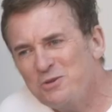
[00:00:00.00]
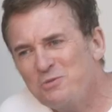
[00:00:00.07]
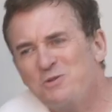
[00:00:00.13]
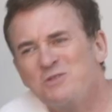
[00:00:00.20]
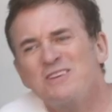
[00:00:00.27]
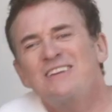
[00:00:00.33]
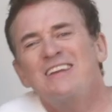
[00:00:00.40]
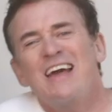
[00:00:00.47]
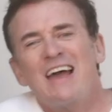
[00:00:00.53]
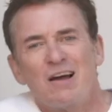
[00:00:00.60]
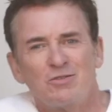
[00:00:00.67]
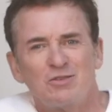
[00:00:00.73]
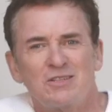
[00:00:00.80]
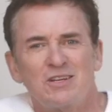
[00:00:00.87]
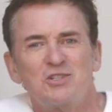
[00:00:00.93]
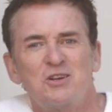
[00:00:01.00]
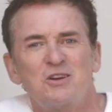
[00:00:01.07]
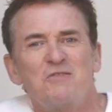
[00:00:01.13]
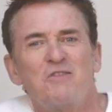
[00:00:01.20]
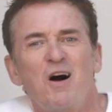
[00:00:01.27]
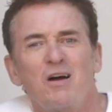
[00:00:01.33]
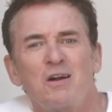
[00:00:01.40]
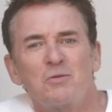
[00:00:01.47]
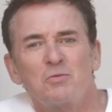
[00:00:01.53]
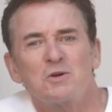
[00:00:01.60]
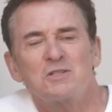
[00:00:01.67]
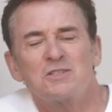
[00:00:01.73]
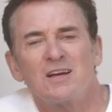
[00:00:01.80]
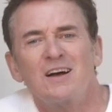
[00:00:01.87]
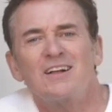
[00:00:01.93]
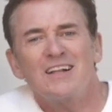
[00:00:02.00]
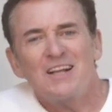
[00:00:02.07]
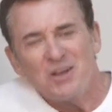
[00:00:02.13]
it was announced that Giovanna was uh,